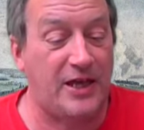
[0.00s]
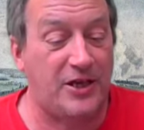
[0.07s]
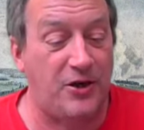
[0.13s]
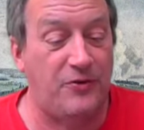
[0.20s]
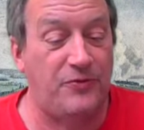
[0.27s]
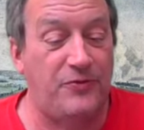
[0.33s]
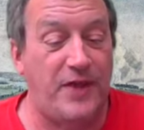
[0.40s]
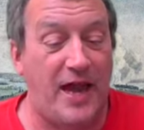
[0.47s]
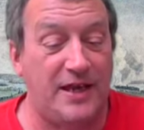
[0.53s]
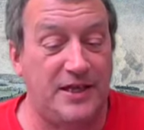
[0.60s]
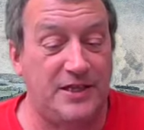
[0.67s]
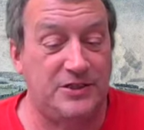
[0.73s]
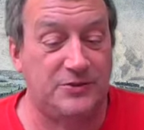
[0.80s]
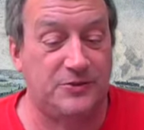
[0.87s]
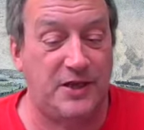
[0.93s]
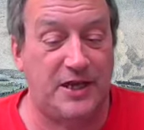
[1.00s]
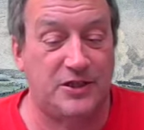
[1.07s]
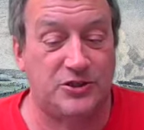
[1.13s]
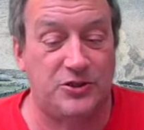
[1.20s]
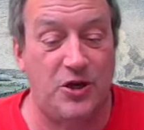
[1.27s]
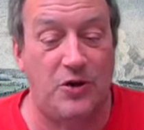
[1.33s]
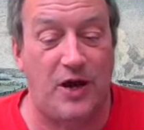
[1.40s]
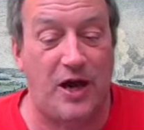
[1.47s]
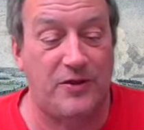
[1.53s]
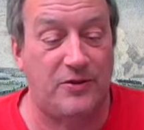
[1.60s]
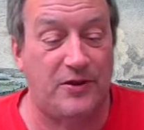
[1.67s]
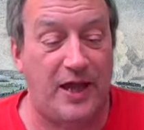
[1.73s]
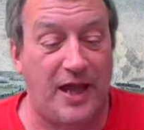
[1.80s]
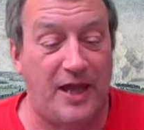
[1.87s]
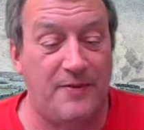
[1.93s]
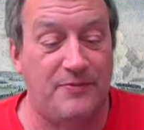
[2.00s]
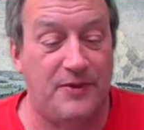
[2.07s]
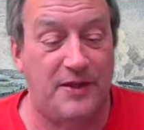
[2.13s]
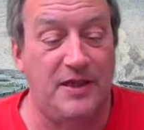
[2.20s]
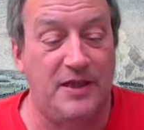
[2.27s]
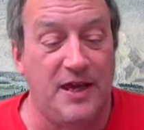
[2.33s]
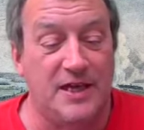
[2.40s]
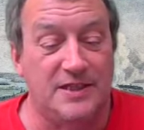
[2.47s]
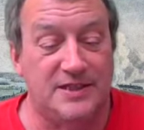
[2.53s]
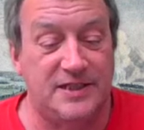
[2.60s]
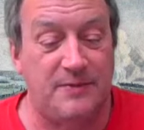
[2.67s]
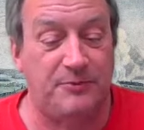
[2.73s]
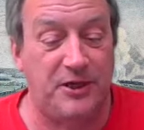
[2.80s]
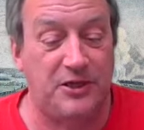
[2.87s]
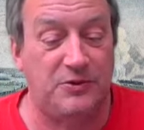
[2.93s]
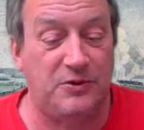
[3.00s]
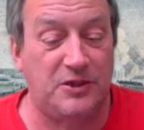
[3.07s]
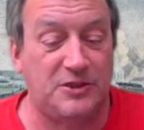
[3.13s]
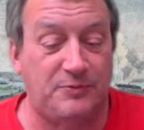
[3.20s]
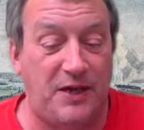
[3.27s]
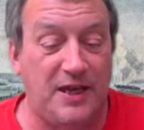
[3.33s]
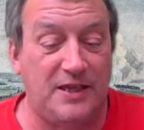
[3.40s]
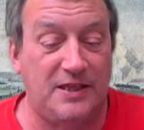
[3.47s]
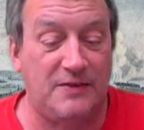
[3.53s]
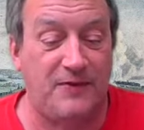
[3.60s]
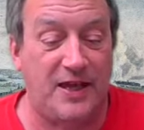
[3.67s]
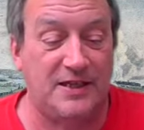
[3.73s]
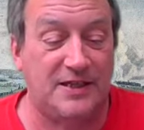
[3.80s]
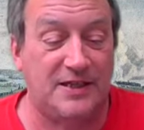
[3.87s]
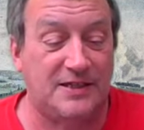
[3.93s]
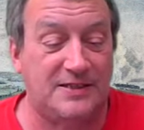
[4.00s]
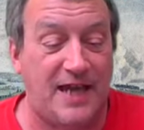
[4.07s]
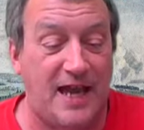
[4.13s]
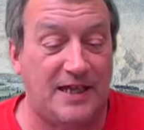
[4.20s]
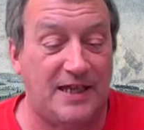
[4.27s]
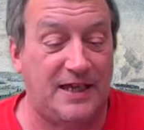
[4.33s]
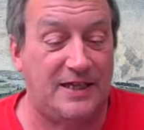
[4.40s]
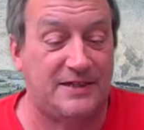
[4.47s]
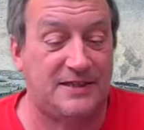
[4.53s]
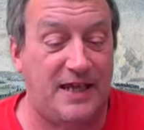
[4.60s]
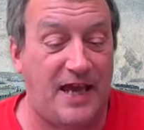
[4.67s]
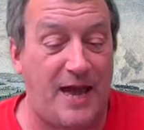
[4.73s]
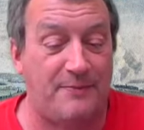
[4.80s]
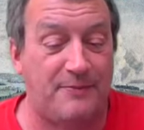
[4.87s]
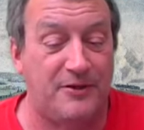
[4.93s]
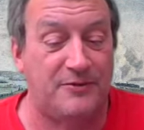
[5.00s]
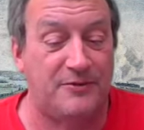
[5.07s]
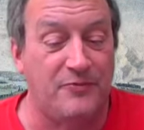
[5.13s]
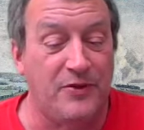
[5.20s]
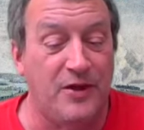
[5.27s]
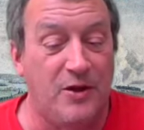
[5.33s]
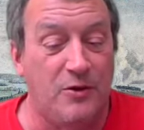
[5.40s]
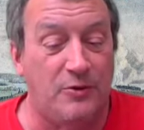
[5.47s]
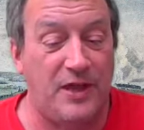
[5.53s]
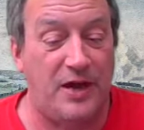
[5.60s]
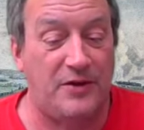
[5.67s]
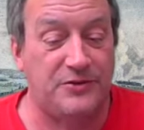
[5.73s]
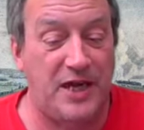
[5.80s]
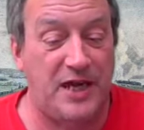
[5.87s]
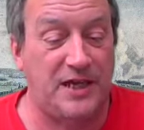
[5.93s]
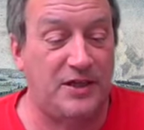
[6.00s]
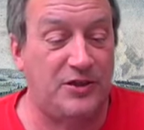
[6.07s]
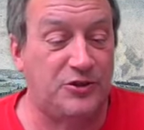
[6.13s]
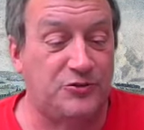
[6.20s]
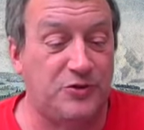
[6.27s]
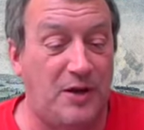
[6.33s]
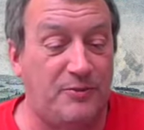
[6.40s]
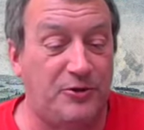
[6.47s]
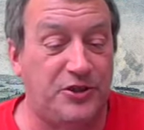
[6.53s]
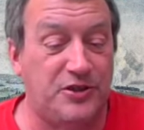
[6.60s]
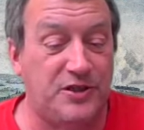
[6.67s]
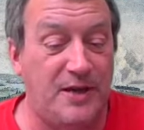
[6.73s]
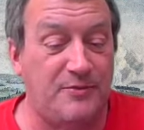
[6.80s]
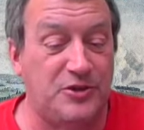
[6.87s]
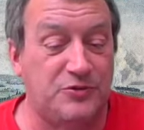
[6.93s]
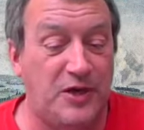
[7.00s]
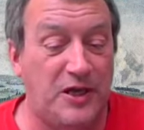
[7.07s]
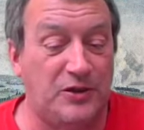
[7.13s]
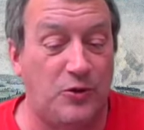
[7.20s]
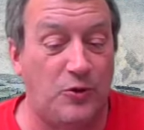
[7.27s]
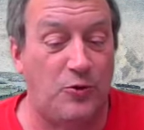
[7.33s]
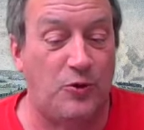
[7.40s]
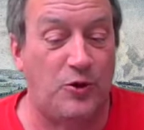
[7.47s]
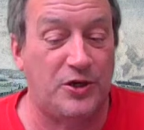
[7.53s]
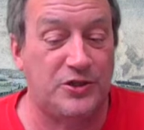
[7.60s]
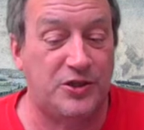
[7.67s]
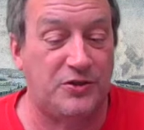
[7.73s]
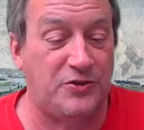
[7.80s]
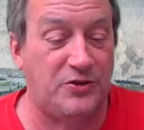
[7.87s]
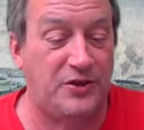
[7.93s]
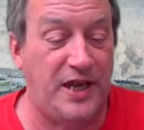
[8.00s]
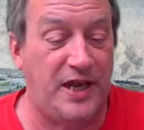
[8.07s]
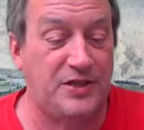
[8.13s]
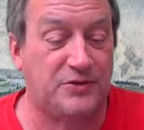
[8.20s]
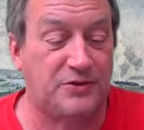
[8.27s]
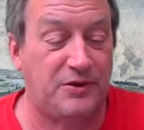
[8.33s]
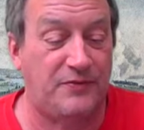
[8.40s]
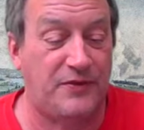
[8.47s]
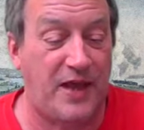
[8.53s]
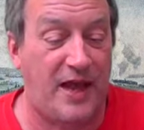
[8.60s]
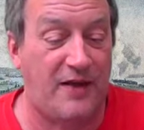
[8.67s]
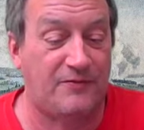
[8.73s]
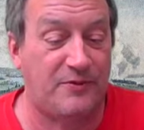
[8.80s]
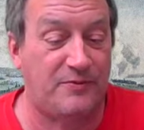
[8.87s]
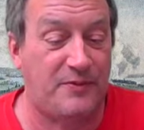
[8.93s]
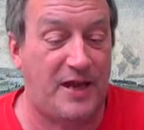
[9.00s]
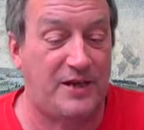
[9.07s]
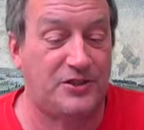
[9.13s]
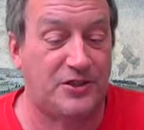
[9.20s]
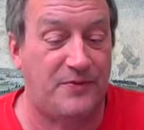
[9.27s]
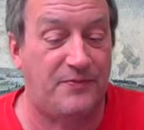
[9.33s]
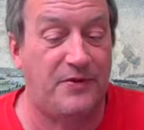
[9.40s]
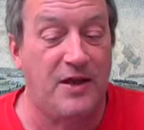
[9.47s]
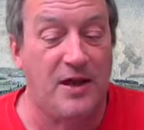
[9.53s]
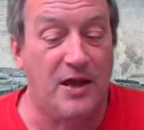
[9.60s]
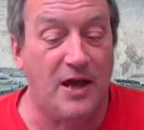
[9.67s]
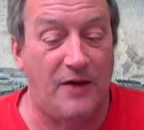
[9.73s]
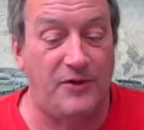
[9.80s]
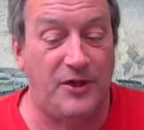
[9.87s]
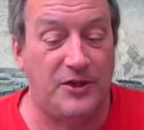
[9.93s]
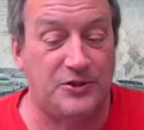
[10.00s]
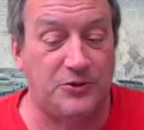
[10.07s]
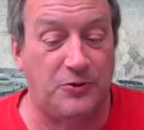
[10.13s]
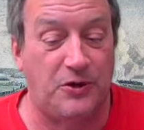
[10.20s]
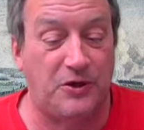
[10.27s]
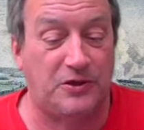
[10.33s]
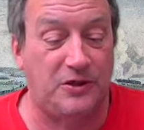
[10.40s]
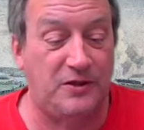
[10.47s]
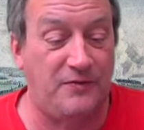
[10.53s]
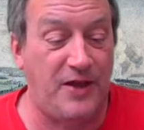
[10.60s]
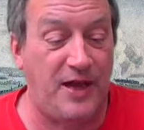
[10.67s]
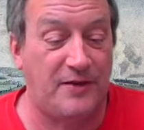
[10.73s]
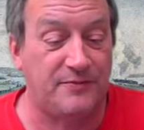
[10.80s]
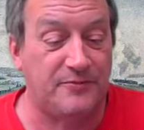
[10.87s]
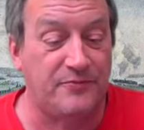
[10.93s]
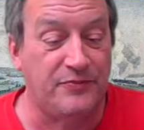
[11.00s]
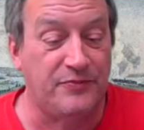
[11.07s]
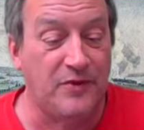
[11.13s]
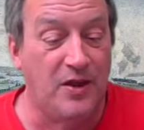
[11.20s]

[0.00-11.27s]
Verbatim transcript: echoed that history has no other aim than simply to explain the event exactly as it happened, without taking the trouble to demonstrate the origin or the nature of the affirmation of the historical event.